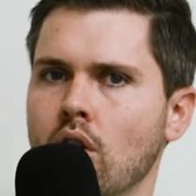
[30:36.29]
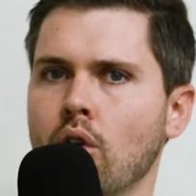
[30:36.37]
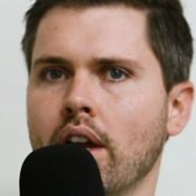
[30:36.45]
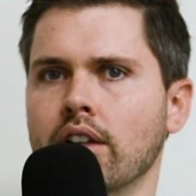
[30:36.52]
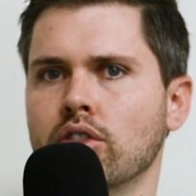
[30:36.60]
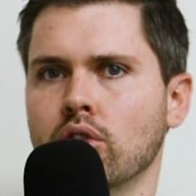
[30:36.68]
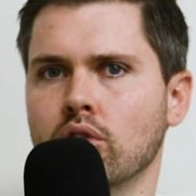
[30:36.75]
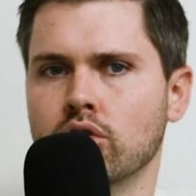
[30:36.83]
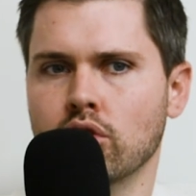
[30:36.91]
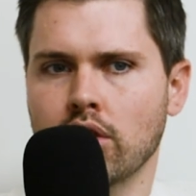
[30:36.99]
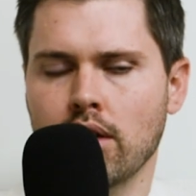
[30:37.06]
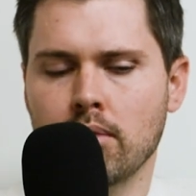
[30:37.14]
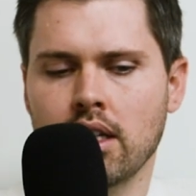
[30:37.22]
Okay, so
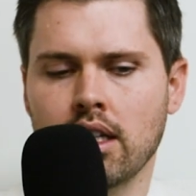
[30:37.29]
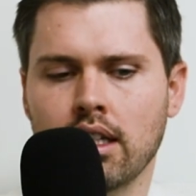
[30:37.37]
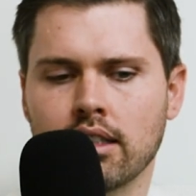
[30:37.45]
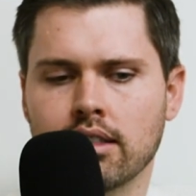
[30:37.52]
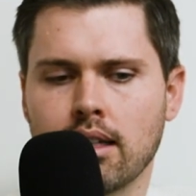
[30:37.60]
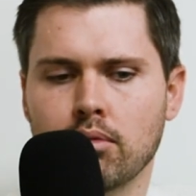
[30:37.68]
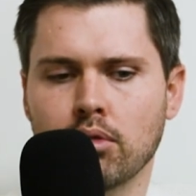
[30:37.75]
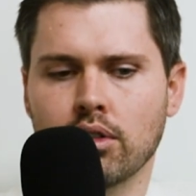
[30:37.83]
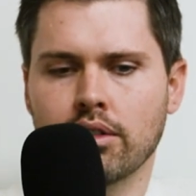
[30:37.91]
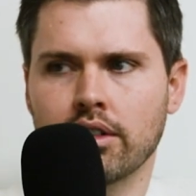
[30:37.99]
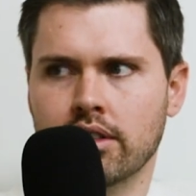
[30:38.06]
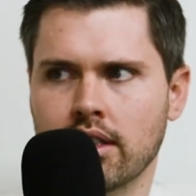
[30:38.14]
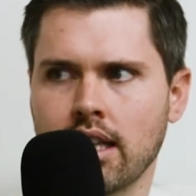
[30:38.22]
so give me an example.
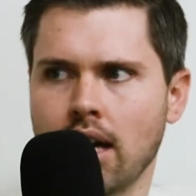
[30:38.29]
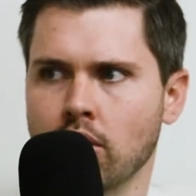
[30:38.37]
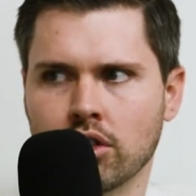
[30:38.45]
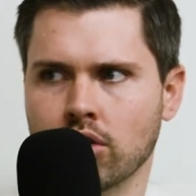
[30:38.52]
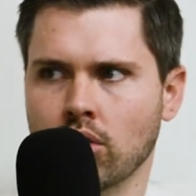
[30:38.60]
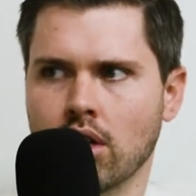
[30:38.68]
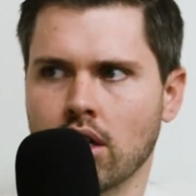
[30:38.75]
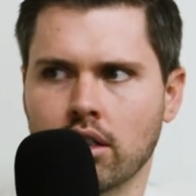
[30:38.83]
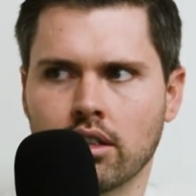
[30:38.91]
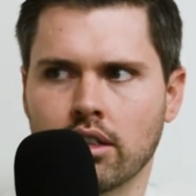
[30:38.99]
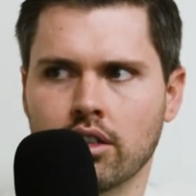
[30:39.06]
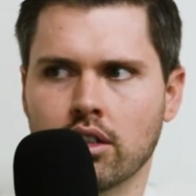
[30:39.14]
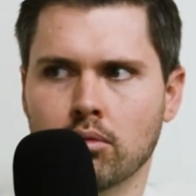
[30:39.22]
Is that one's no
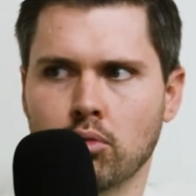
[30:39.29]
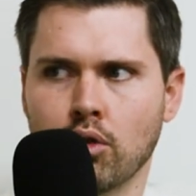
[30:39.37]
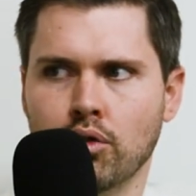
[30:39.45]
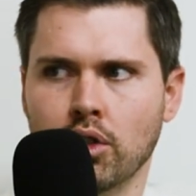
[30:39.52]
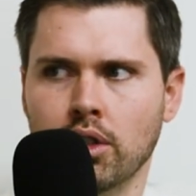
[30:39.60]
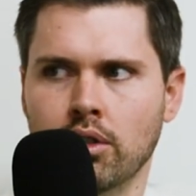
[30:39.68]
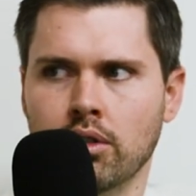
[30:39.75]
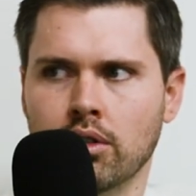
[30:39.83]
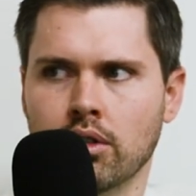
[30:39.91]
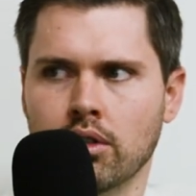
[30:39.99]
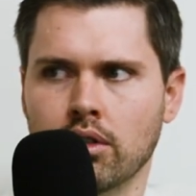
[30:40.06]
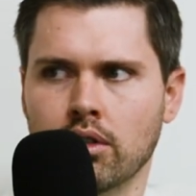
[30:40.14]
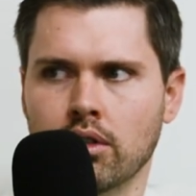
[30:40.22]
longer in your portfolio? Yeah,
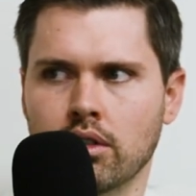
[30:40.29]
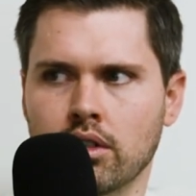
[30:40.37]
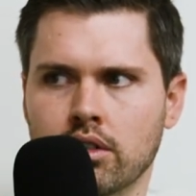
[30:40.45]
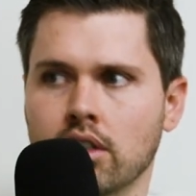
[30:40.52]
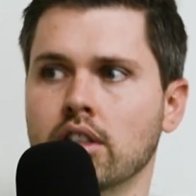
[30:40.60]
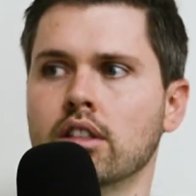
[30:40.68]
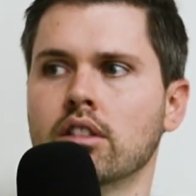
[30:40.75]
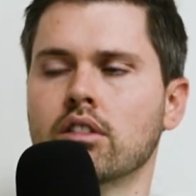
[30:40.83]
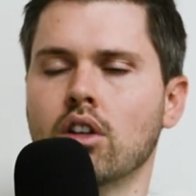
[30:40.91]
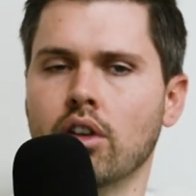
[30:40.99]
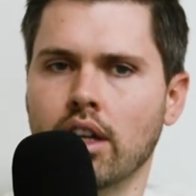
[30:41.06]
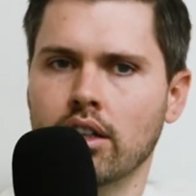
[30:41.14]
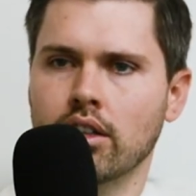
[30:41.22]
no, it is. It Still is. is? Uh, Elite